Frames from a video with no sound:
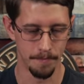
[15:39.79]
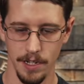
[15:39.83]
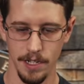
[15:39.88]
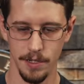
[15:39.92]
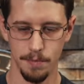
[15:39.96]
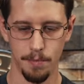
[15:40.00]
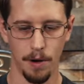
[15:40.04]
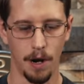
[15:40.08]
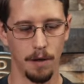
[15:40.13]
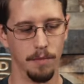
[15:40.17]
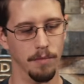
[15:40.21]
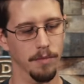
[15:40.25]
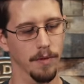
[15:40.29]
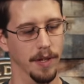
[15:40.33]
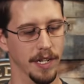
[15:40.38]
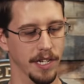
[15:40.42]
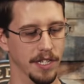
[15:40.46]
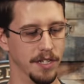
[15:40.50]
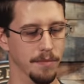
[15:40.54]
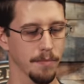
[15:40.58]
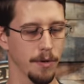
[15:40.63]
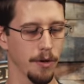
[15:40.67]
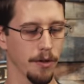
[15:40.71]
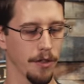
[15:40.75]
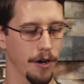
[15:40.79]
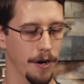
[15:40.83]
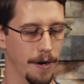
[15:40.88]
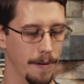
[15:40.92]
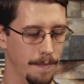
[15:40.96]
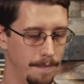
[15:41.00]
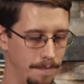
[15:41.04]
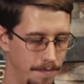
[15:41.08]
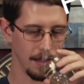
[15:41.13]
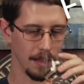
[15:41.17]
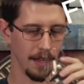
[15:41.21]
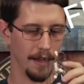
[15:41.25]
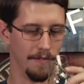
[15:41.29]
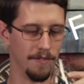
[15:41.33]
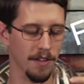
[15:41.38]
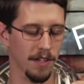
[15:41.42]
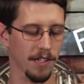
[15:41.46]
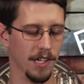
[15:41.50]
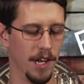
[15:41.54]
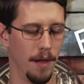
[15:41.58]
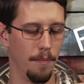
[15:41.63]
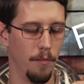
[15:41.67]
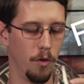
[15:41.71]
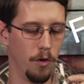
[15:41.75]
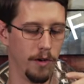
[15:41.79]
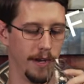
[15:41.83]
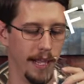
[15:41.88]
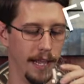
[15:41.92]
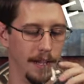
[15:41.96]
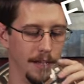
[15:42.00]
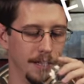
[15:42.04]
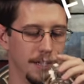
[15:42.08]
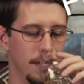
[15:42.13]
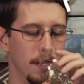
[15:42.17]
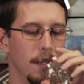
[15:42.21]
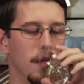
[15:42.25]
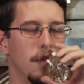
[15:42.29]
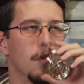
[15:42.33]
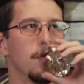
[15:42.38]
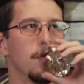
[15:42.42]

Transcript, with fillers: It's probably smoother. Left is a lot more dense.